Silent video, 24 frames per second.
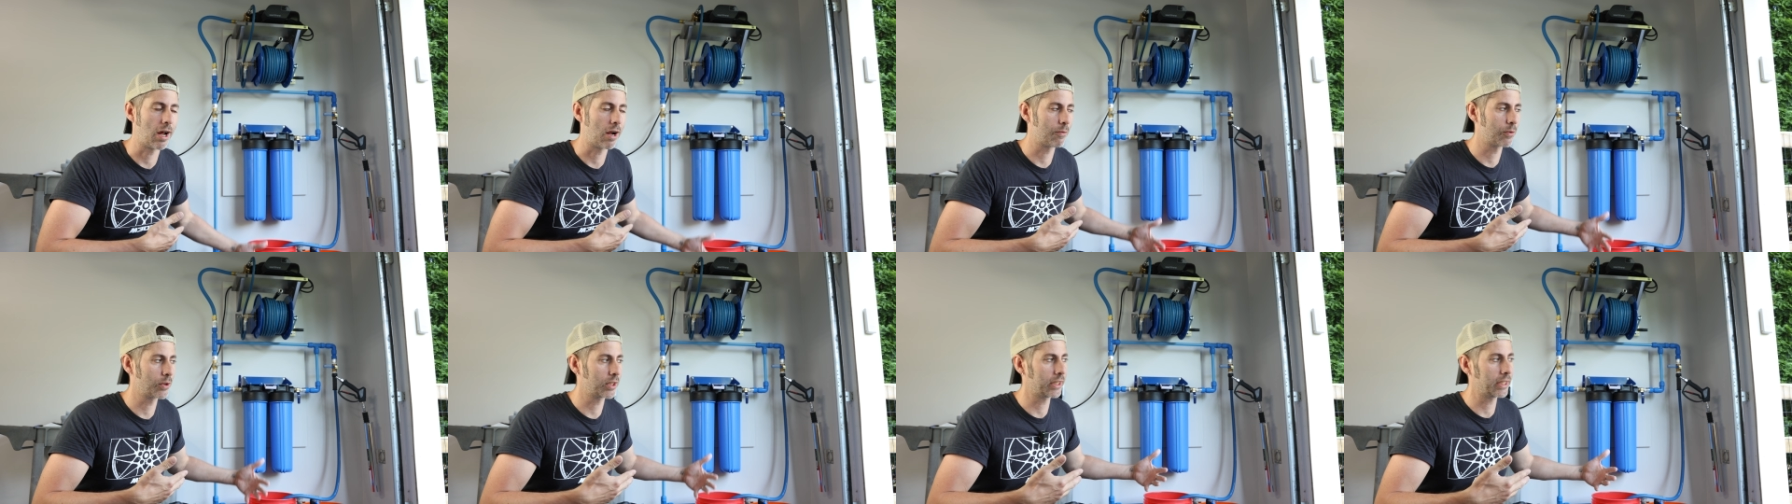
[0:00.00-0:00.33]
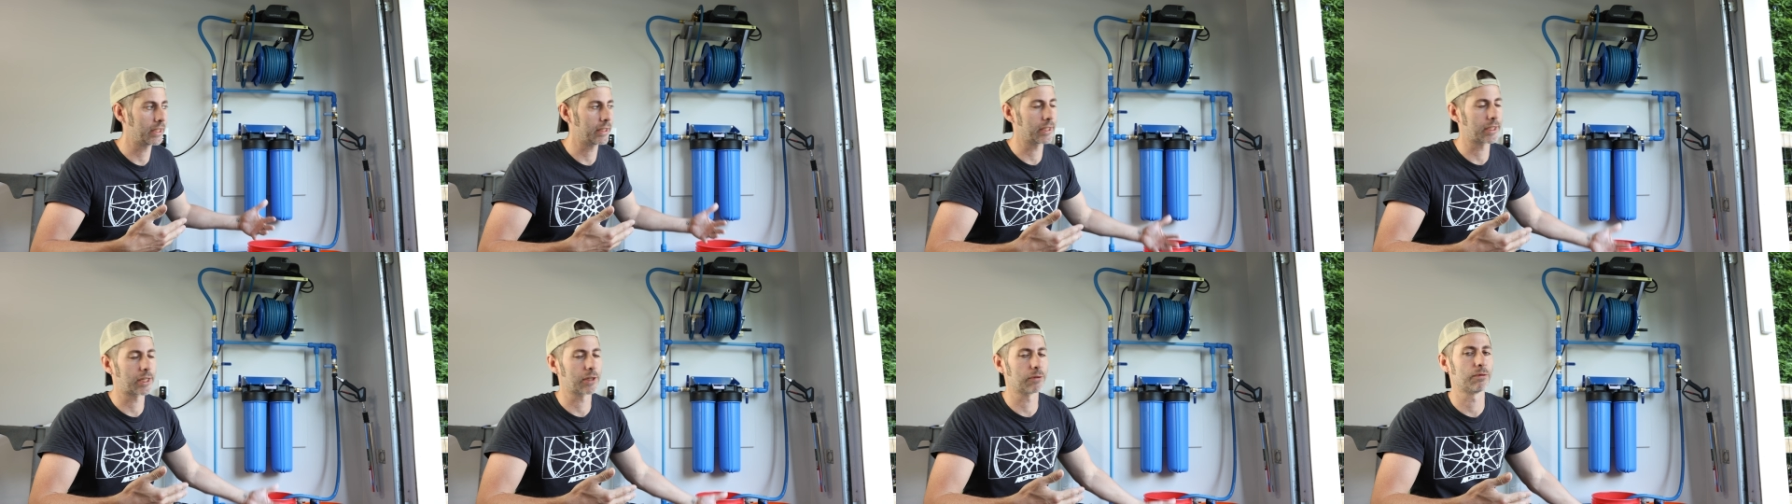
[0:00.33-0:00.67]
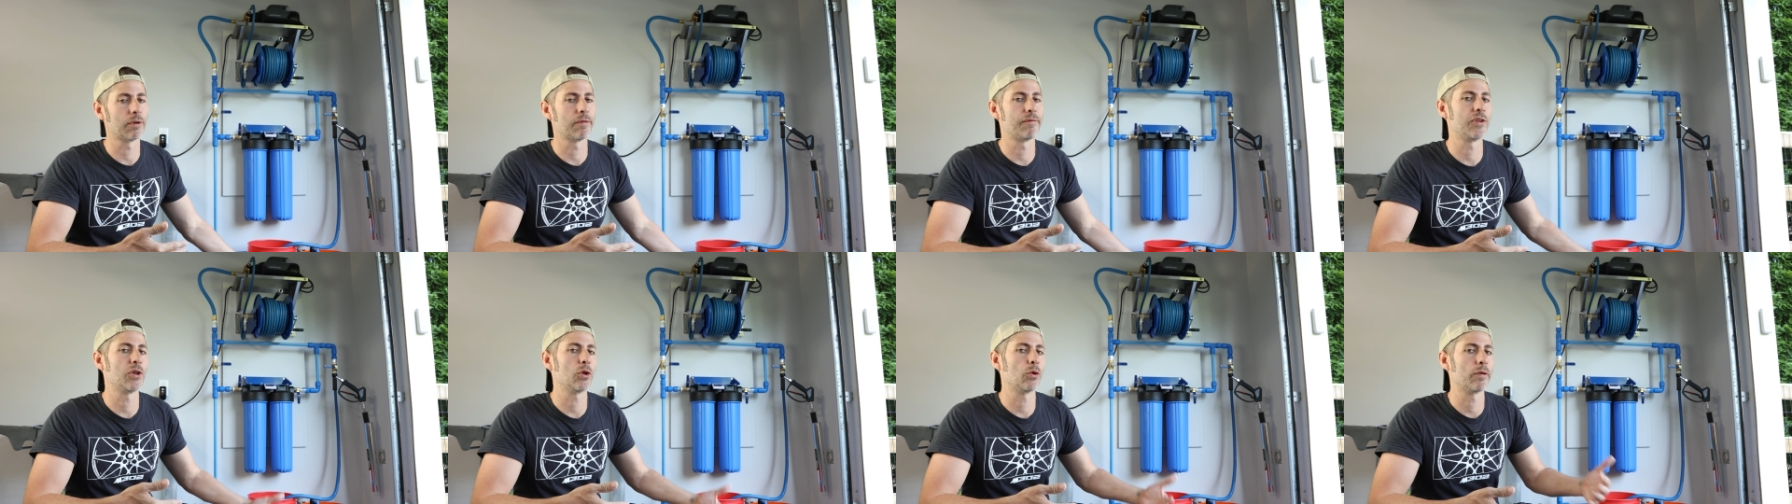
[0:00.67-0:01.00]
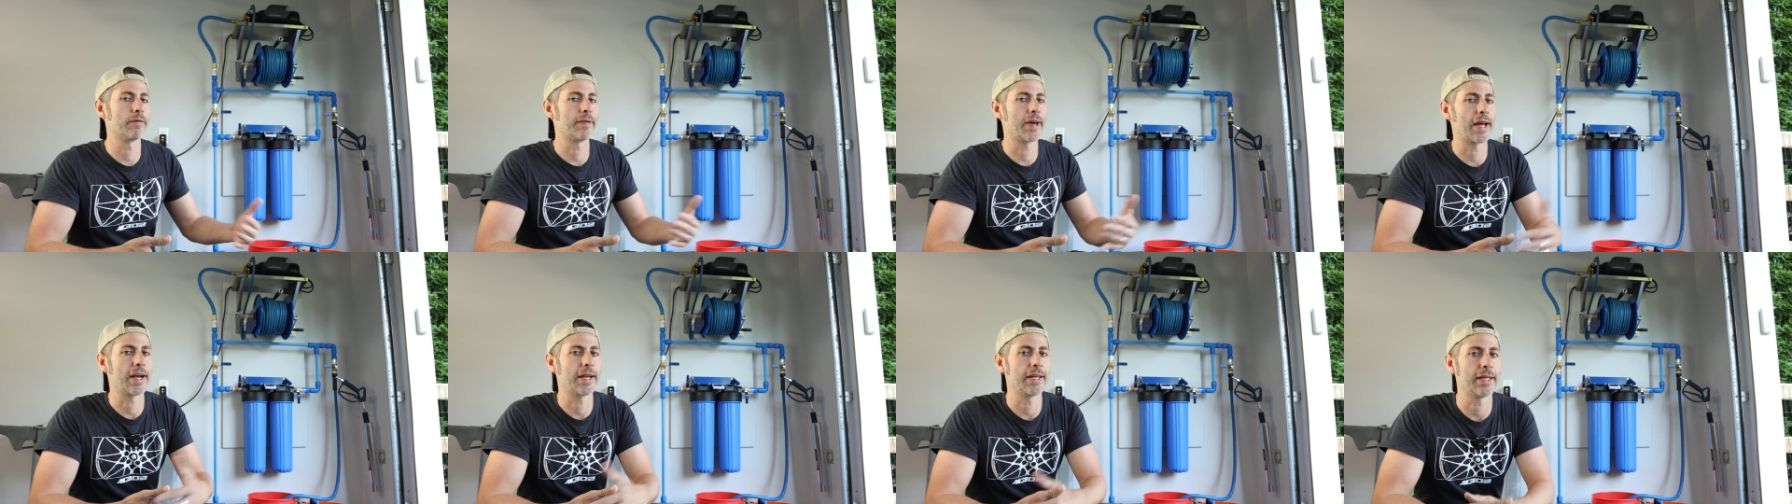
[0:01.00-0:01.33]
It's not really like a
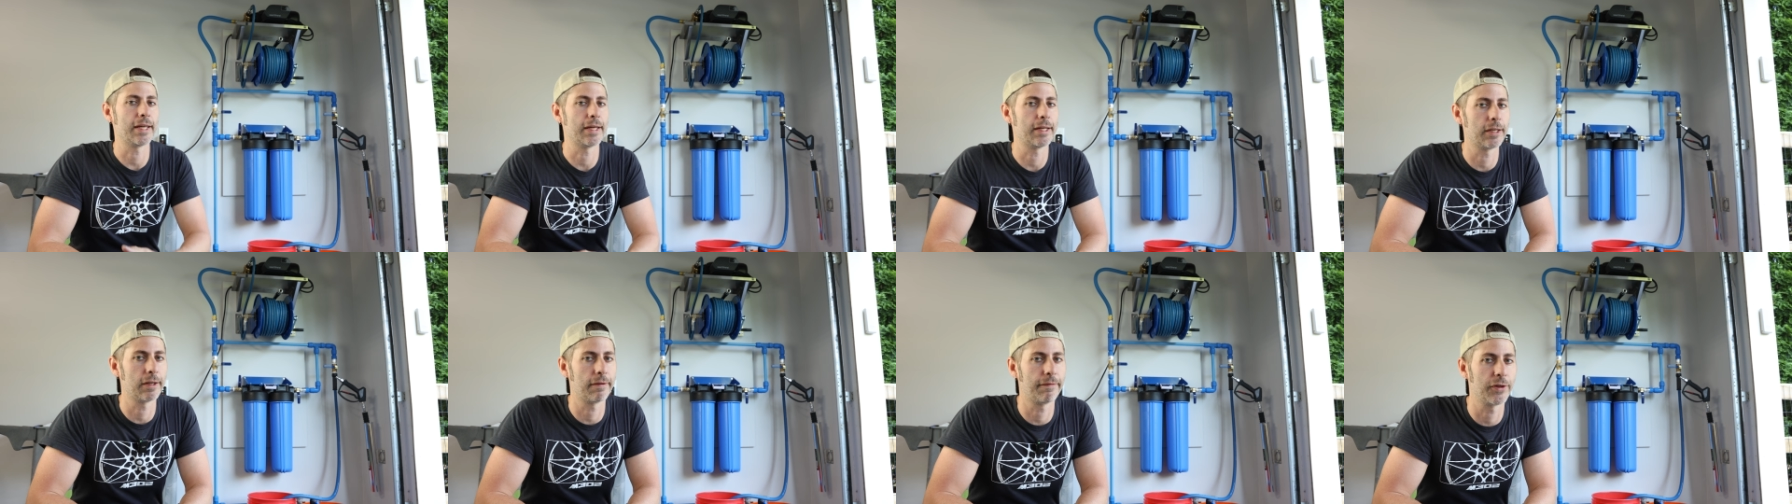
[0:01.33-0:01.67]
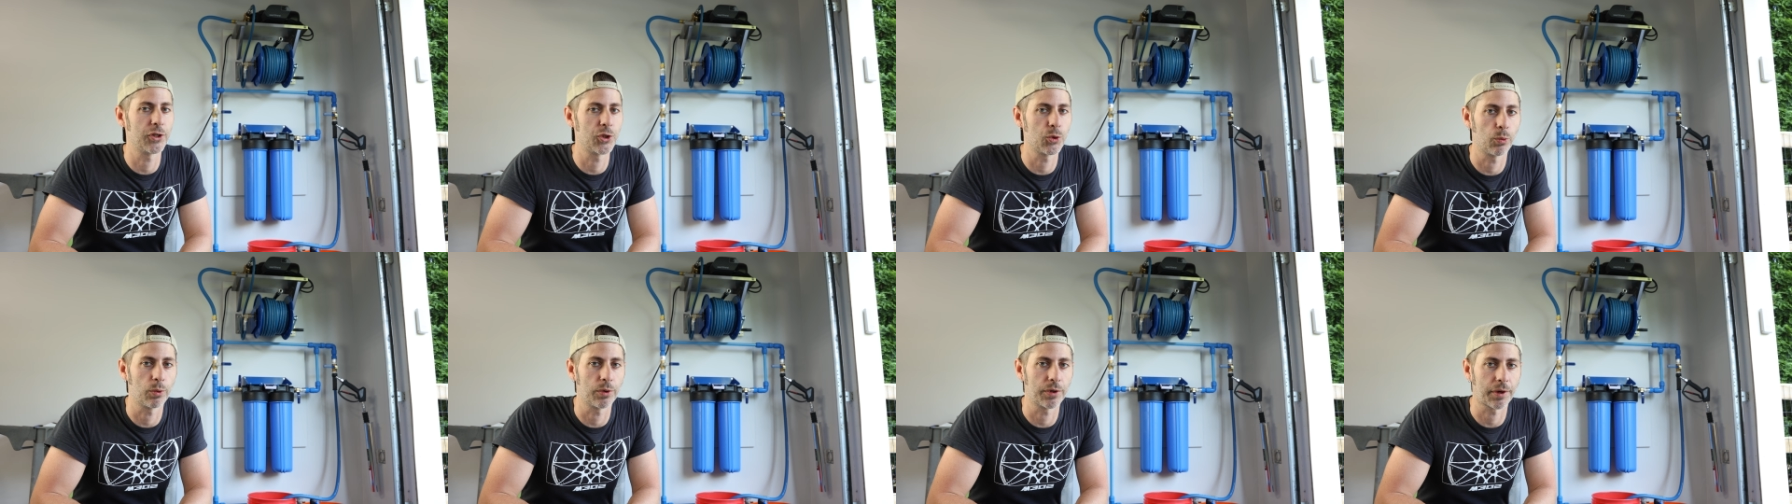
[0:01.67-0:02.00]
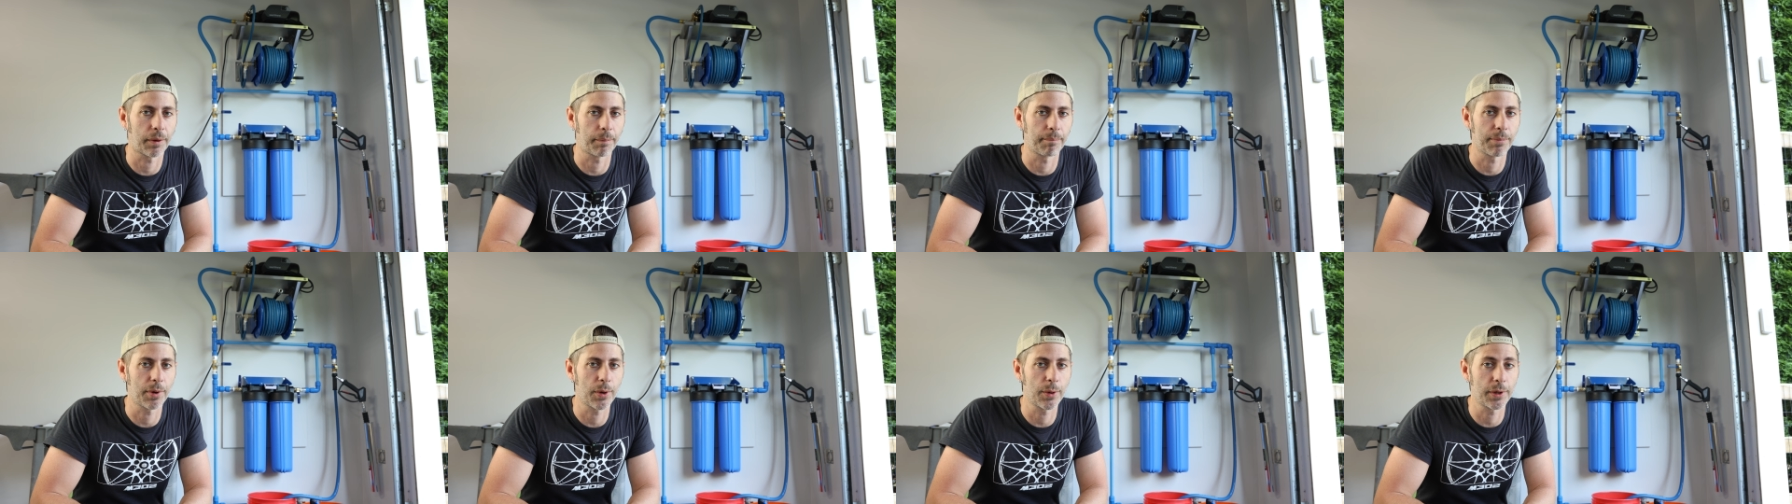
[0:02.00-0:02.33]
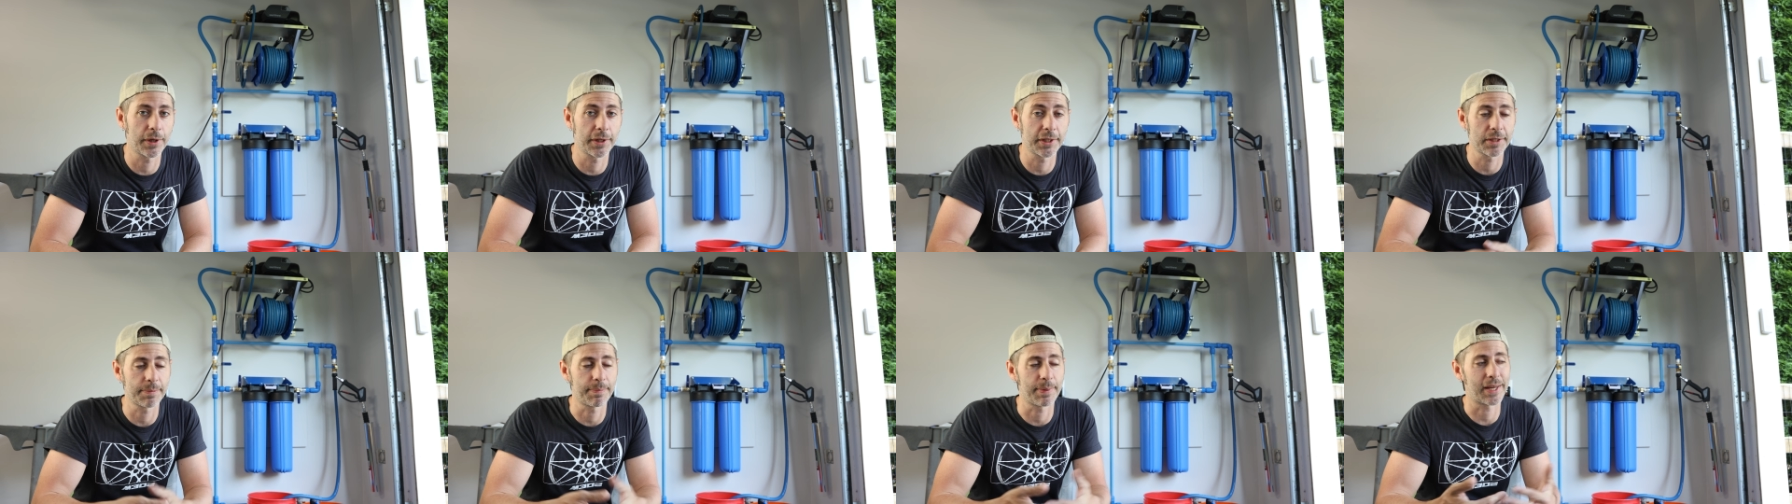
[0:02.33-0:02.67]
review of any individual
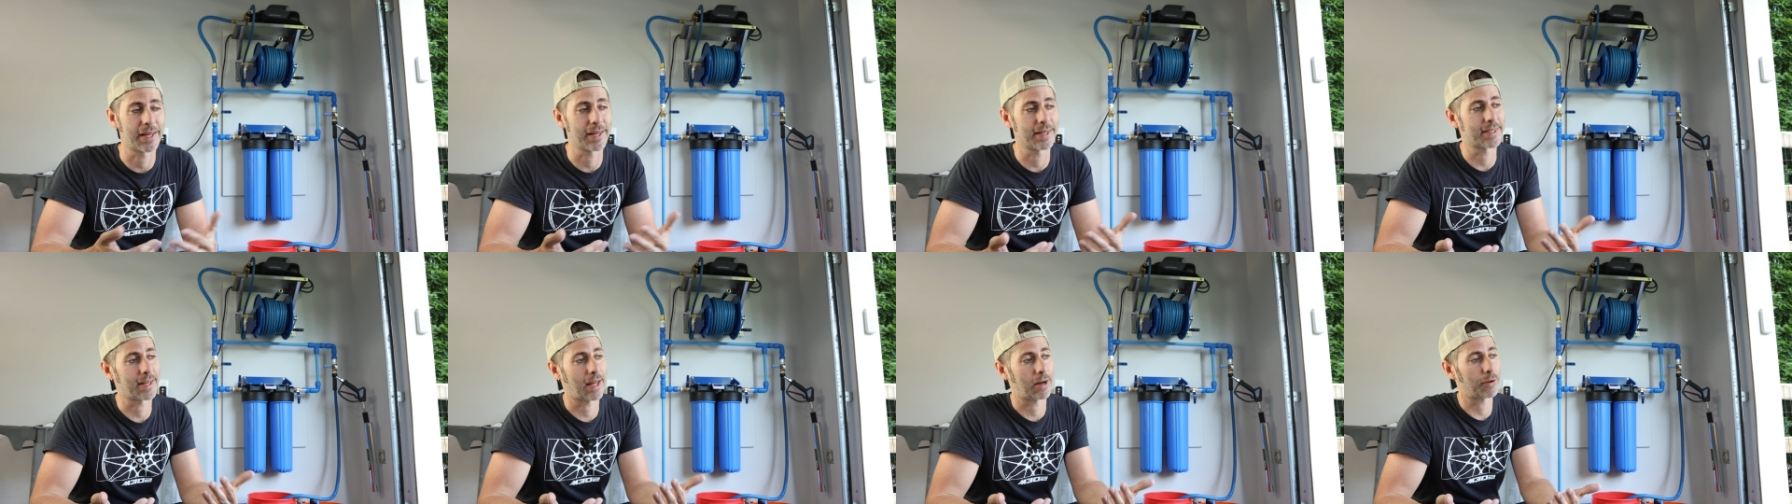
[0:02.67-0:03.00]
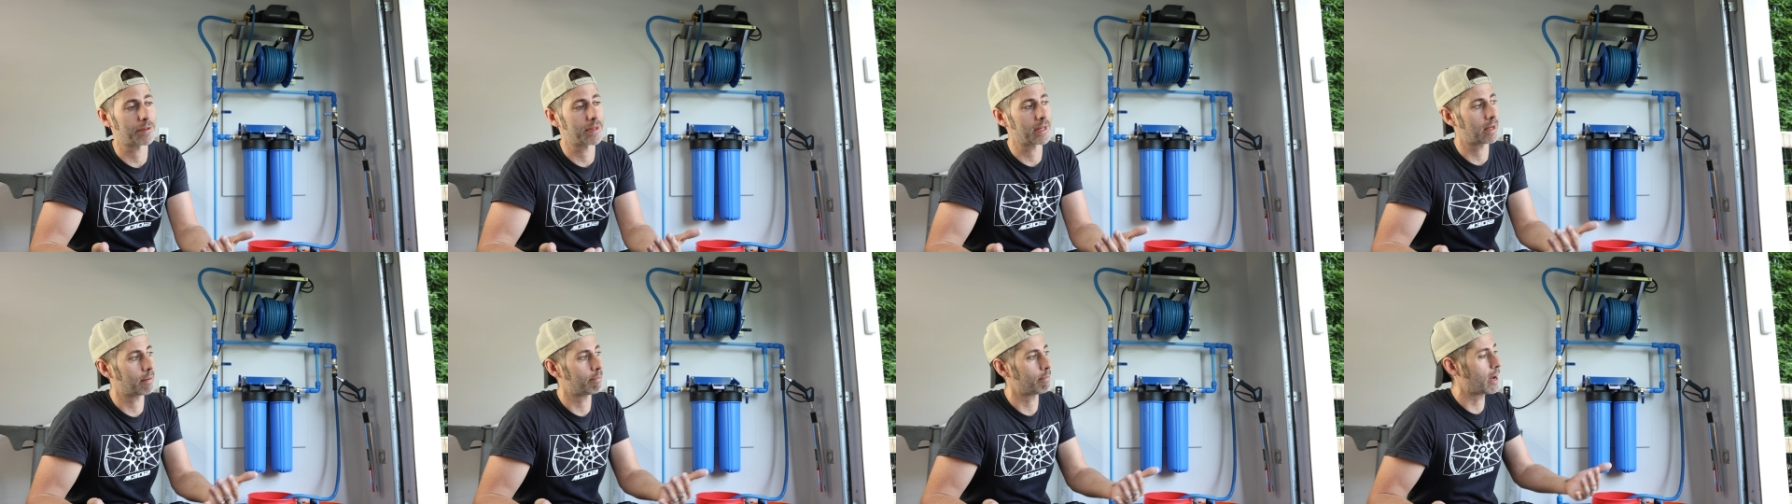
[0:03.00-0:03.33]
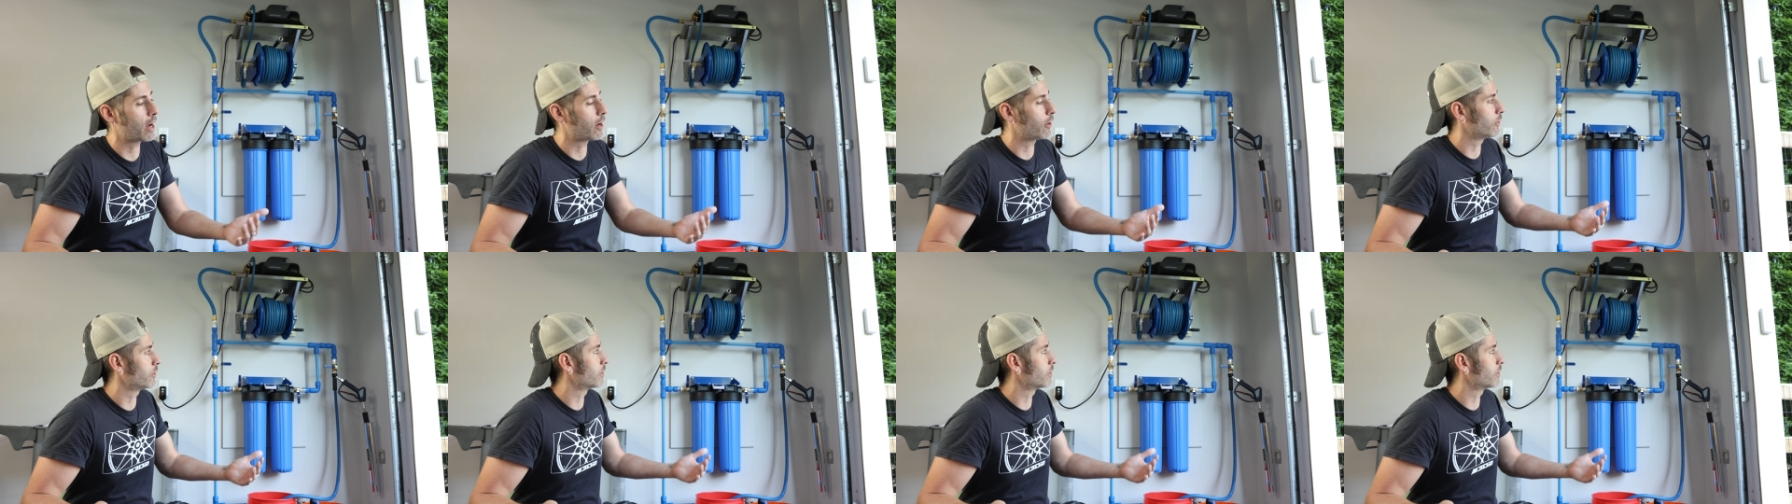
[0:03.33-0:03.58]
components because I don't think it